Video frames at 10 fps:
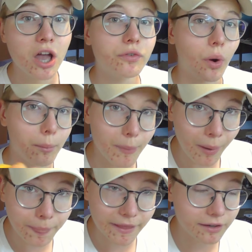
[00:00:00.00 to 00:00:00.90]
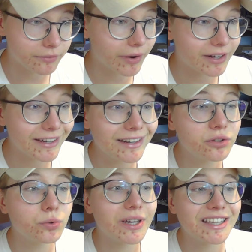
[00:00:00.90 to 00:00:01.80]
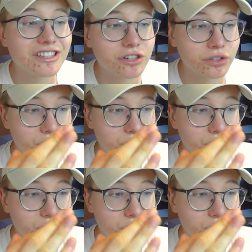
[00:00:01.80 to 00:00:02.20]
for mounting, where I needed to insert the